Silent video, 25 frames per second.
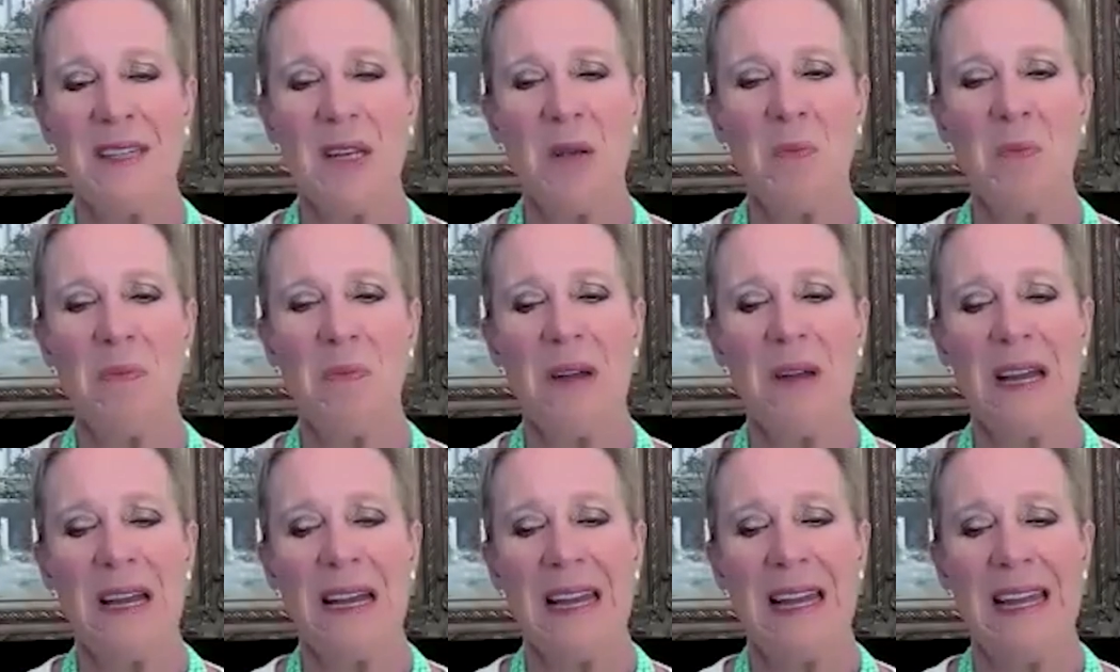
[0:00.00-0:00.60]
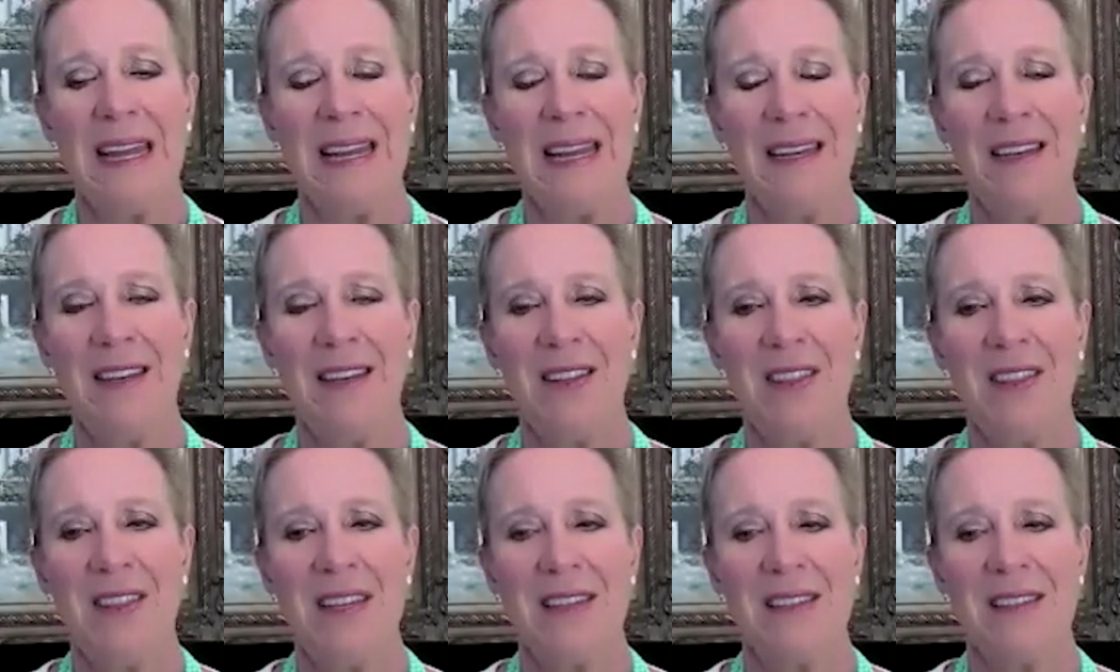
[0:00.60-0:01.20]
to
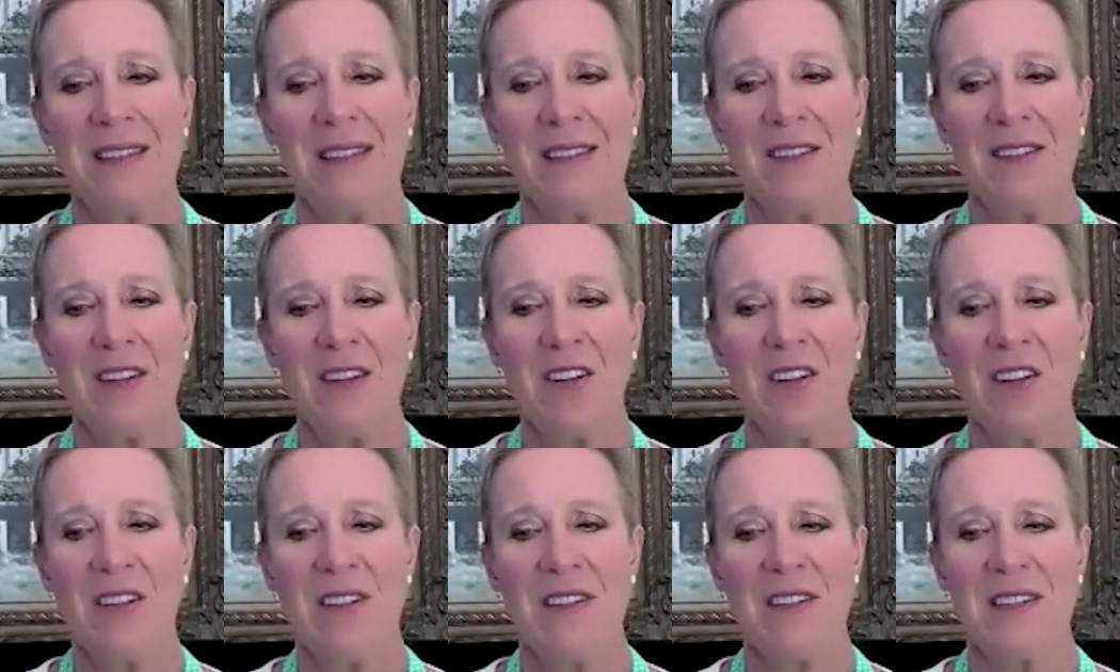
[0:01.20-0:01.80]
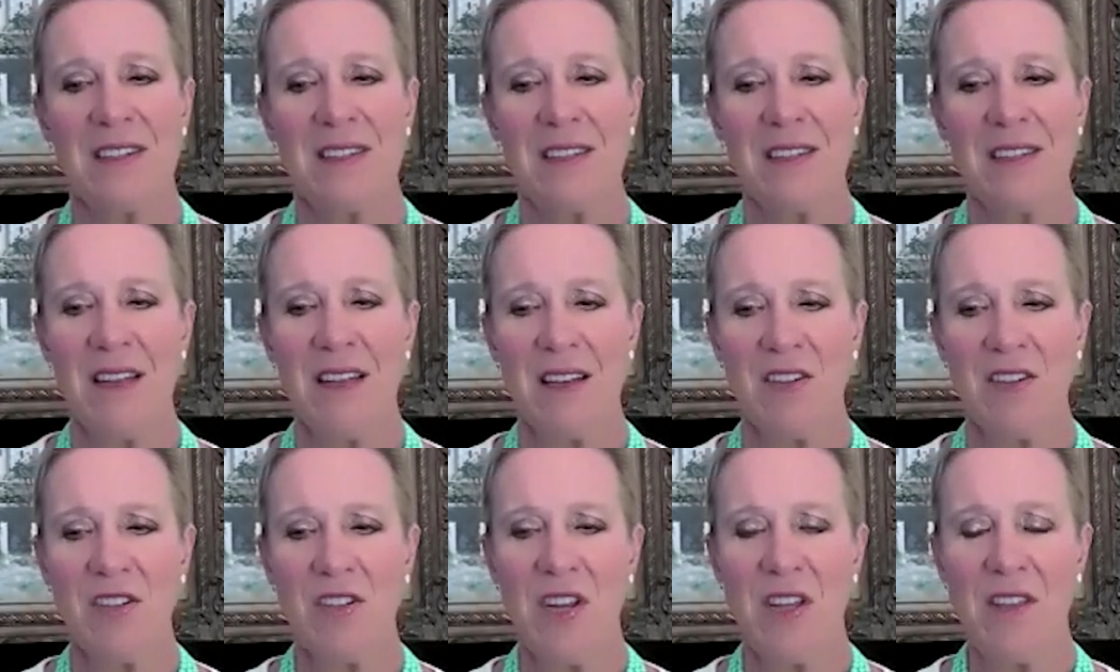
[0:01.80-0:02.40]
mind this
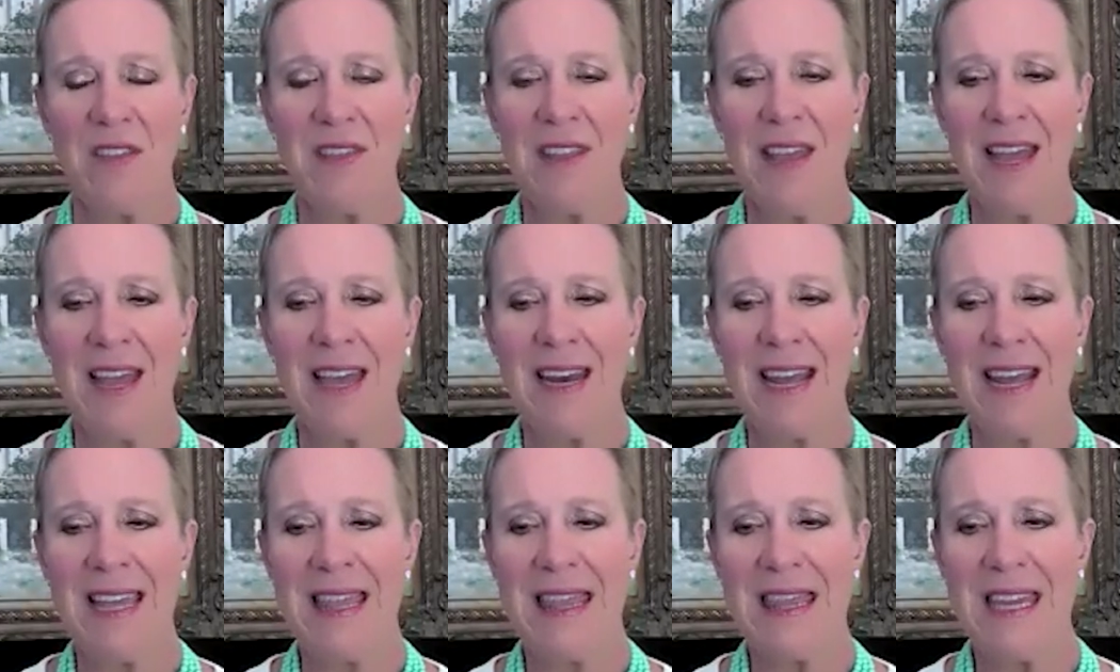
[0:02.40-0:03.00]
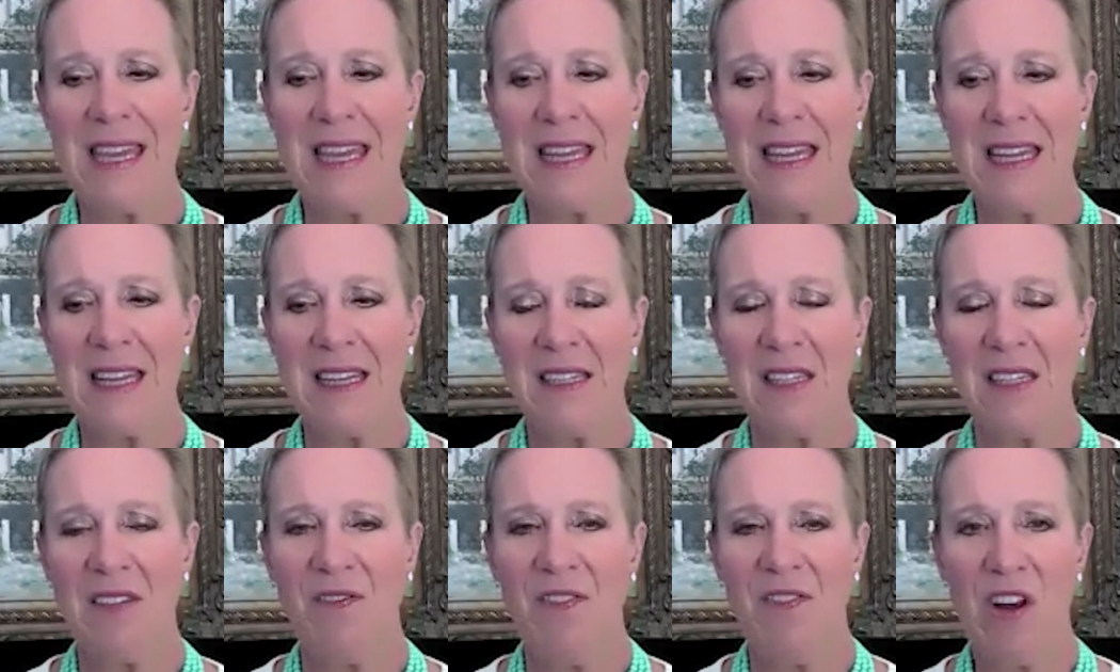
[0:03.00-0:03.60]
discussion that I think
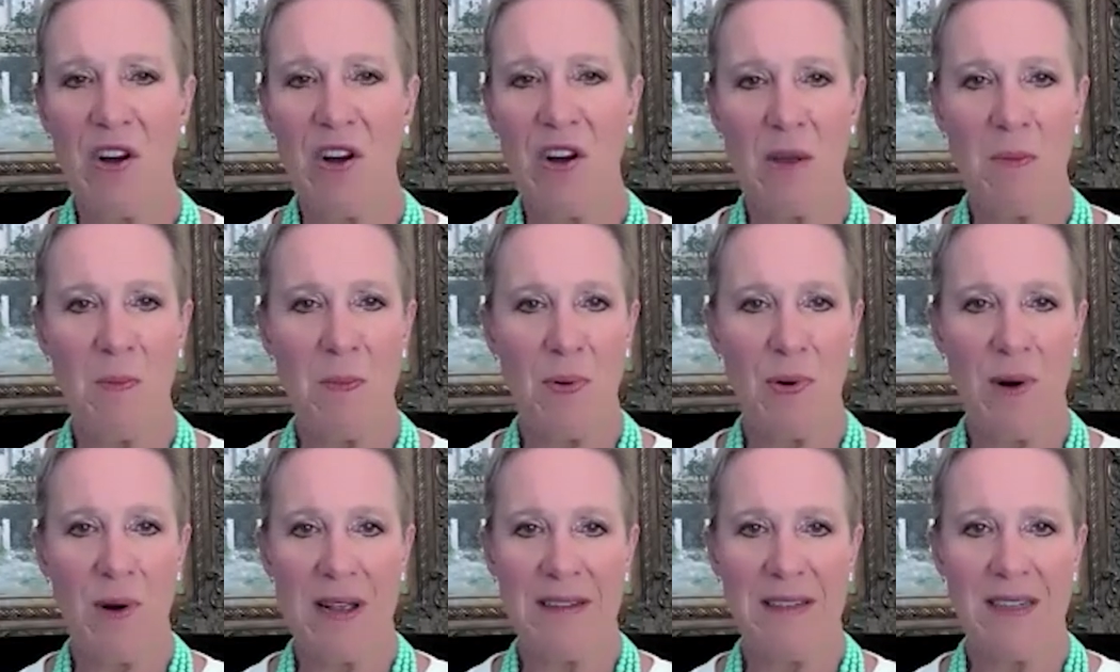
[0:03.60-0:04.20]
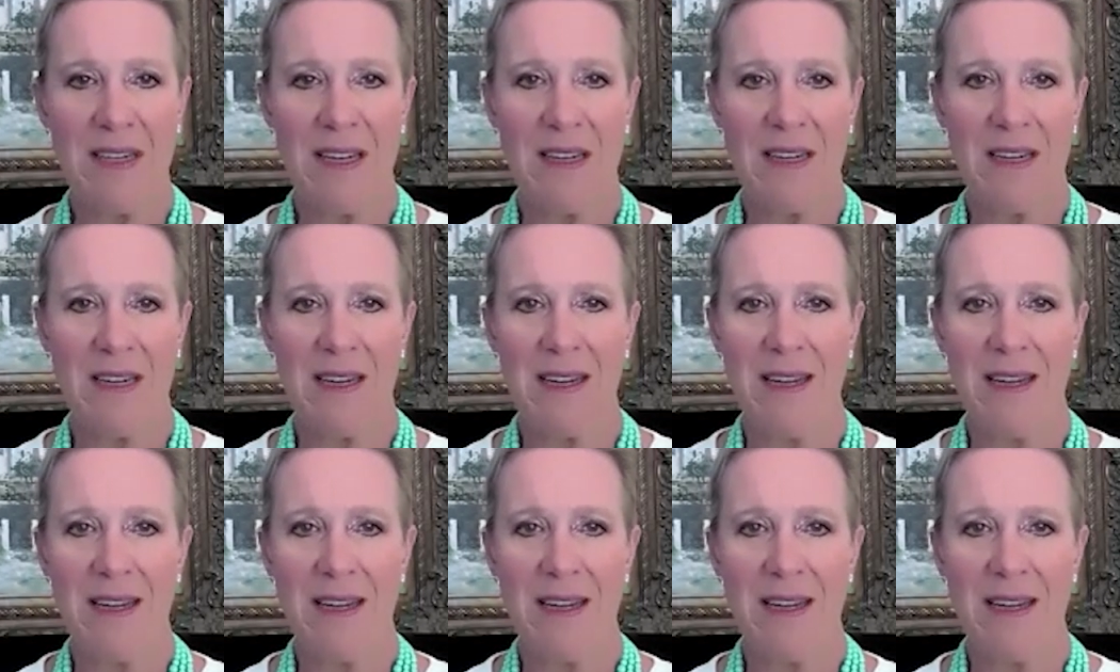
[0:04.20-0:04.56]
is very present